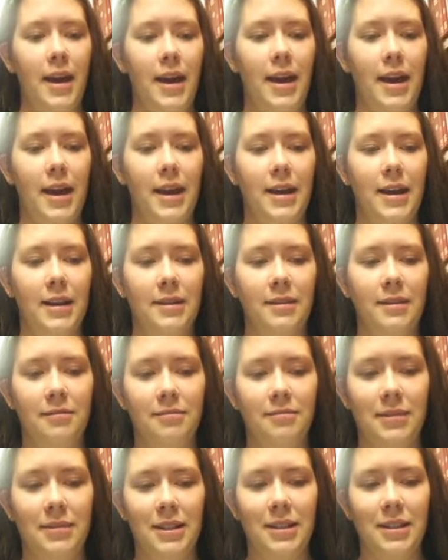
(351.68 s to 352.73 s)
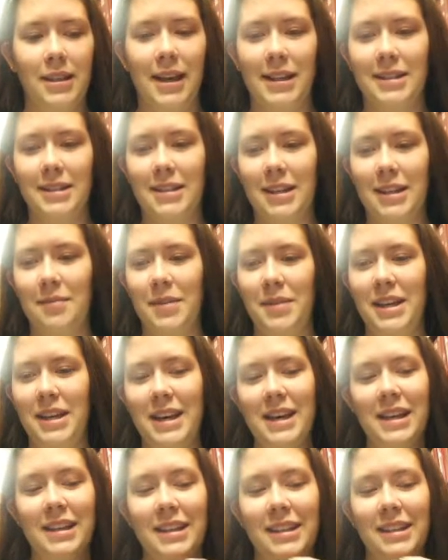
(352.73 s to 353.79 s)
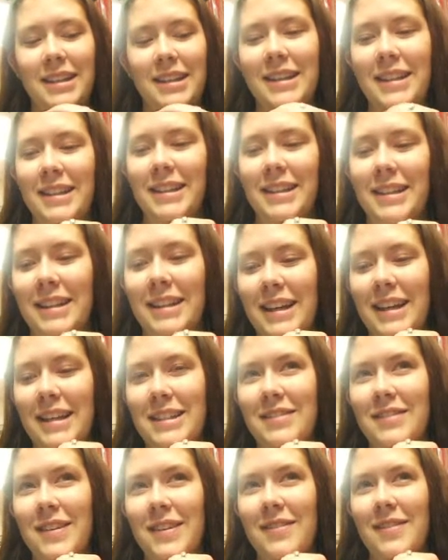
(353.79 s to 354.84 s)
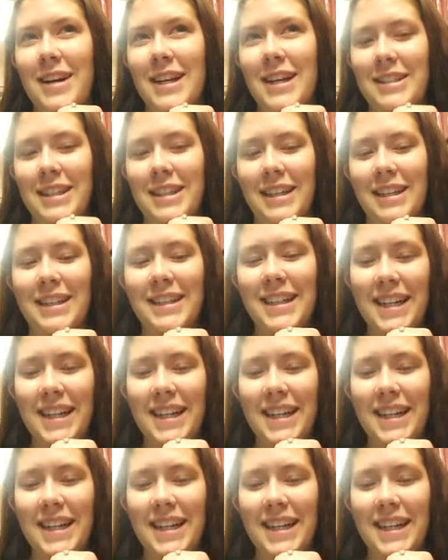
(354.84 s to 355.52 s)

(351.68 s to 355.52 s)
And that's going to be it. Thanks for watching.